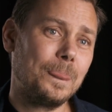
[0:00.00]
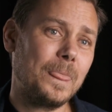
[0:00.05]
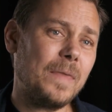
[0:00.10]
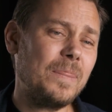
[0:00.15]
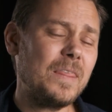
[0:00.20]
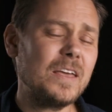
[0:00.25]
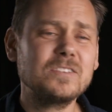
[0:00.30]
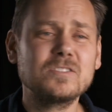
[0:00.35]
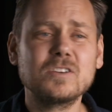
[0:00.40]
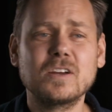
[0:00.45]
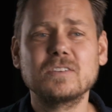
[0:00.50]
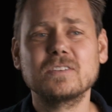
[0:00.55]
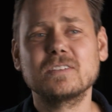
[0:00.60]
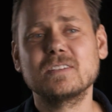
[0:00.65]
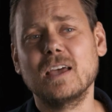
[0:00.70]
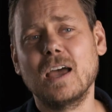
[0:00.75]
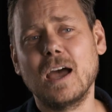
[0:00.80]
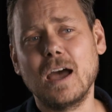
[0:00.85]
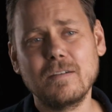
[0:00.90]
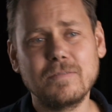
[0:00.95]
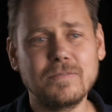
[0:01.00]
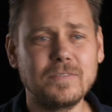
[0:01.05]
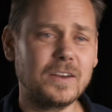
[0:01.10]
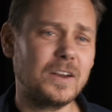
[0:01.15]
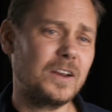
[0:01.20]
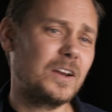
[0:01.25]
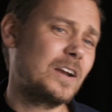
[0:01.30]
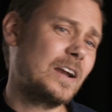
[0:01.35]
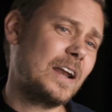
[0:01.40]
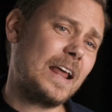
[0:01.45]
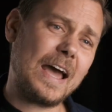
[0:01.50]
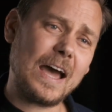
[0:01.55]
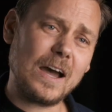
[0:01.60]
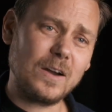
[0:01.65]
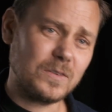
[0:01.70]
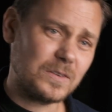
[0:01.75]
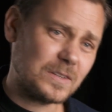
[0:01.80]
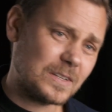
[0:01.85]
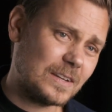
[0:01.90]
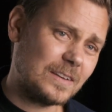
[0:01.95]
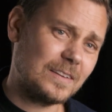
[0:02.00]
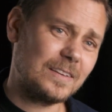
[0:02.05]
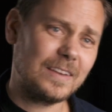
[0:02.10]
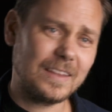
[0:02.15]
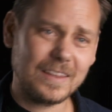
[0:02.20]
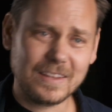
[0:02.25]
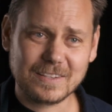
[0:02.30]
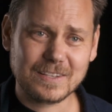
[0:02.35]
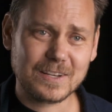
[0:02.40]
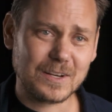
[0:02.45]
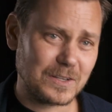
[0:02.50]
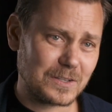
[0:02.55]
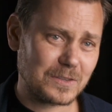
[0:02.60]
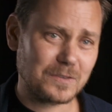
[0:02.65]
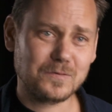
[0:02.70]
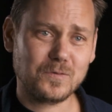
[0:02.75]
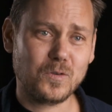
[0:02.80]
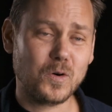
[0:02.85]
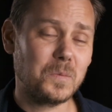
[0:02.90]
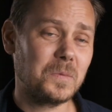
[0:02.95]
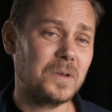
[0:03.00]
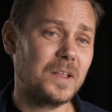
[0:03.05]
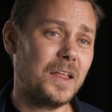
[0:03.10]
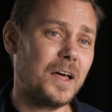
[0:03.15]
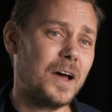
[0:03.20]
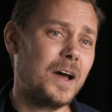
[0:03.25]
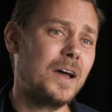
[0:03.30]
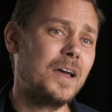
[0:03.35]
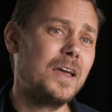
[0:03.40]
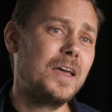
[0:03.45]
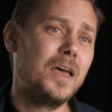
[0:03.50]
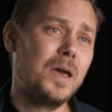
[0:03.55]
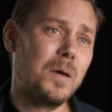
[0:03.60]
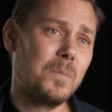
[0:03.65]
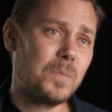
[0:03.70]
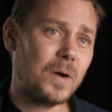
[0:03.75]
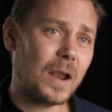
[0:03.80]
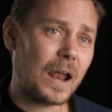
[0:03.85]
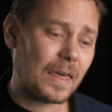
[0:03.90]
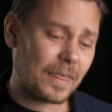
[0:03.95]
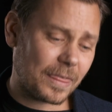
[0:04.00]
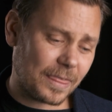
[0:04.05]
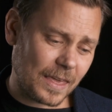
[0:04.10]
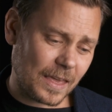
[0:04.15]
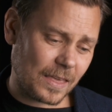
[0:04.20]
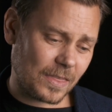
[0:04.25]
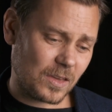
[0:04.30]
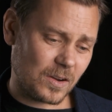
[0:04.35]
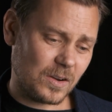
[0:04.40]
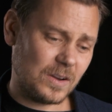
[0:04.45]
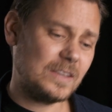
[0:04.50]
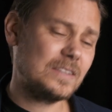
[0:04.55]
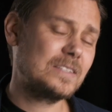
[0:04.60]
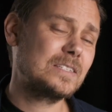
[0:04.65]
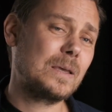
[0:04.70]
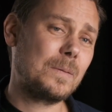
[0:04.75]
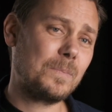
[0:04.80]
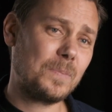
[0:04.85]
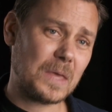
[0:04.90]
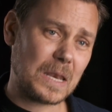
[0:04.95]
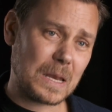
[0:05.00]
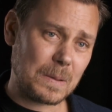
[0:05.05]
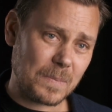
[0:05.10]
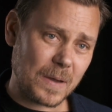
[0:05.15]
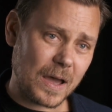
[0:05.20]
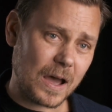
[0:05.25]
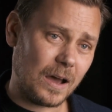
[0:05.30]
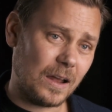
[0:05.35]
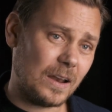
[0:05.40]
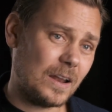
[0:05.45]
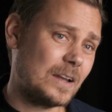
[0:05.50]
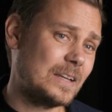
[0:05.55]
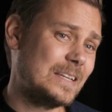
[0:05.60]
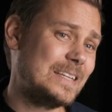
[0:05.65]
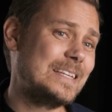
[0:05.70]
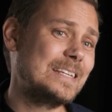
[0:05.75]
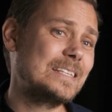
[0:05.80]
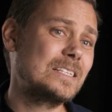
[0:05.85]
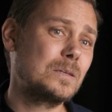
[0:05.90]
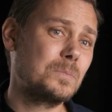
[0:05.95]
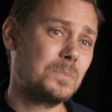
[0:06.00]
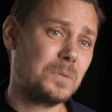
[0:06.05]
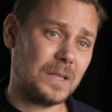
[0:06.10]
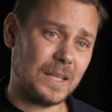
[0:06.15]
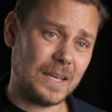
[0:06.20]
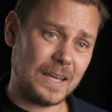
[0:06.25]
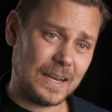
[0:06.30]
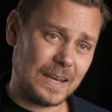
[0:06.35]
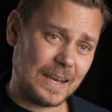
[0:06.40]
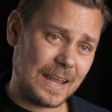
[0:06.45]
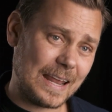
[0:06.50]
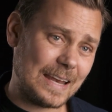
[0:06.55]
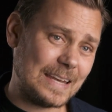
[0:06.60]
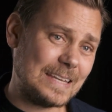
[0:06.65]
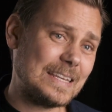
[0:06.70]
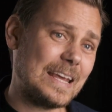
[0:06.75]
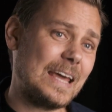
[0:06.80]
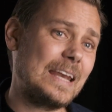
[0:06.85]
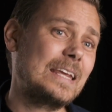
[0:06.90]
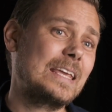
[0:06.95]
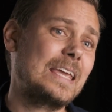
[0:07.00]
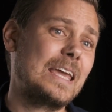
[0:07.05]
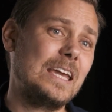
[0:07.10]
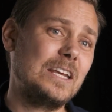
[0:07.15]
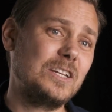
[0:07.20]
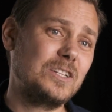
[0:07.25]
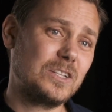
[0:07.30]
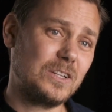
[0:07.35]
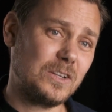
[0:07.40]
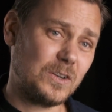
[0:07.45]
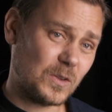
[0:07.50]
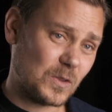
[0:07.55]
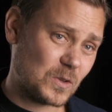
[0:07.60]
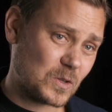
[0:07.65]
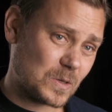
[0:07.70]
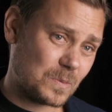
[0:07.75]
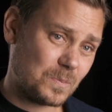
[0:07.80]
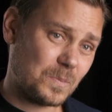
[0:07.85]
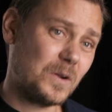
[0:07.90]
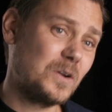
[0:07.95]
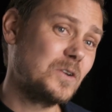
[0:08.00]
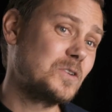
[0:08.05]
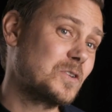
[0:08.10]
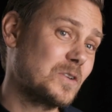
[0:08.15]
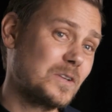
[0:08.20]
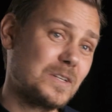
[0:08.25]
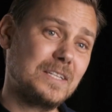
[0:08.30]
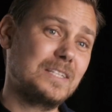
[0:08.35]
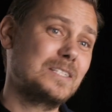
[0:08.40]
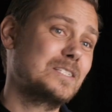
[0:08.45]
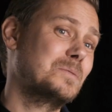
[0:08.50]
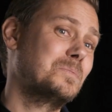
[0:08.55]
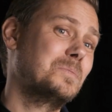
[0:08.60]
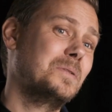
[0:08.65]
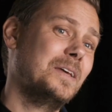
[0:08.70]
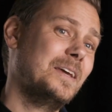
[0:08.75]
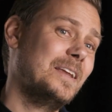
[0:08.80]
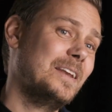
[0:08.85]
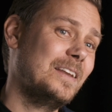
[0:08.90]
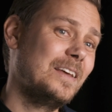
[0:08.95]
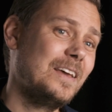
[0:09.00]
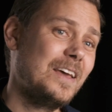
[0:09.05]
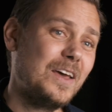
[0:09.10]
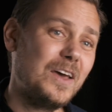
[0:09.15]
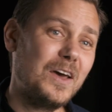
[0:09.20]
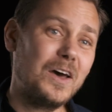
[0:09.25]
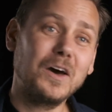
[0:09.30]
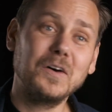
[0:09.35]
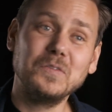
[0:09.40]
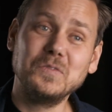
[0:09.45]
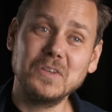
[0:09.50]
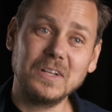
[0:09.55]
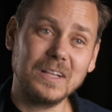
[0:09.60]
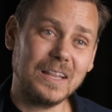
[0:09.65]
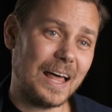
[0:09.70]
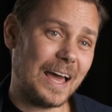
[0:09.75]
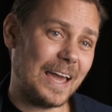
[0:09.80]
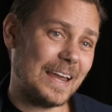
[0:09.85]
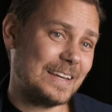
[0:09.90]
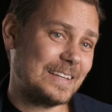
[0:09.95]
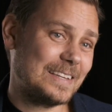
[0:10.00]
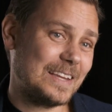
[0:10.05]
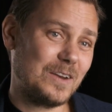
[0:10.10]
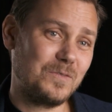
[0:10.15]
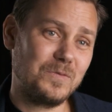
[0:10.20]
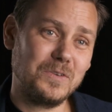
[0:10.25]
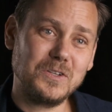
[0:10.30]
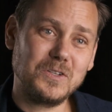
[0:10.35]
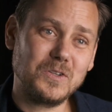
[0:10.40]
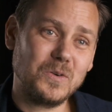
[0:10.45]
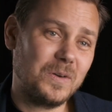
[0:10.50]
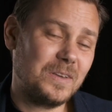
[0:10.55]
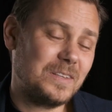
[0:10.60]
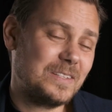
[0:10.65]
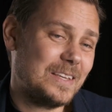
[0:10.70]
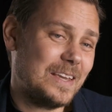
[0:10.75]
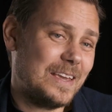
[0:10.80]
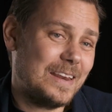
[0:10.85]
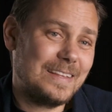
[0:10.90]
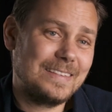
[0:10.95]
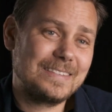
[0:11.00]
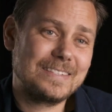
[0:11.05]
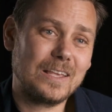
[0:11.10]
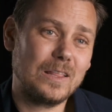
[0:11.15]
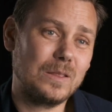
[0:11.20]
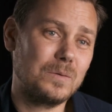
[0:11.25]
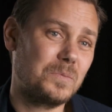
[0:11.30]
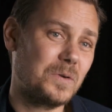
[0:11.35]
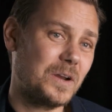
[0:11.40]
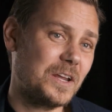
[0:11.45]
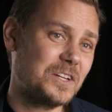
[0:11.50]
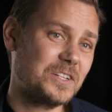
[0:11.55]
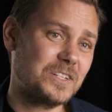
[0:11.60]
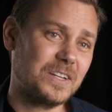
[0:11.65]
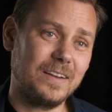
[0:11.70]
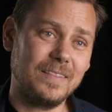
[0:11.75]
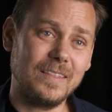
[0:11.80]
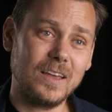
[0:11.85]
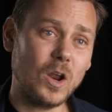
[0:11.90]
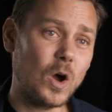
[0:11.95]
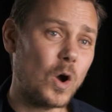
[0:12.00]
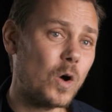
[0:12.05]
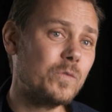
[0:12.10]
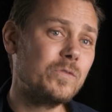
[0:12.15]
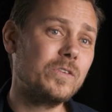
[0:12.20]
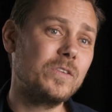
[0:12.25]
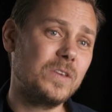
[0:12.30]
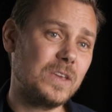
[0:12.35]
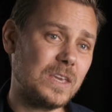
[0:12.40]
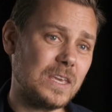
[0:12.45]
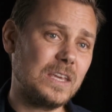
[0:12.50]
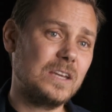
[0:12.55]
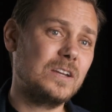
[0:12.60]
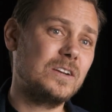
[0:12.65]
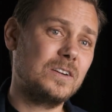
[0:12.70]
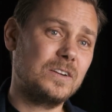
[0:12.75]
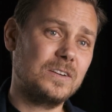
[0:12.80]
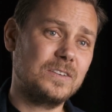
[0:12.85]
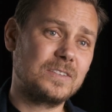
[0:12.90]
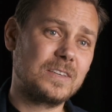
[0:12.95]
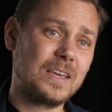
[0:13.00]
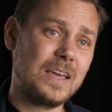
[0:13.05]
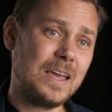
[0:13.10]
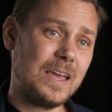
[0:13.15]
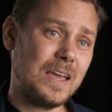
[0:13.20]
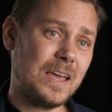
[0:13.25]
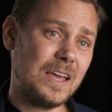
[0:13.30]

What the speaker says: And that's not to say I figured it out and here's the formula. But I think there is something about a discipline and a dedication to the spiritual discipline of delight and rejoicing and celebration that over the years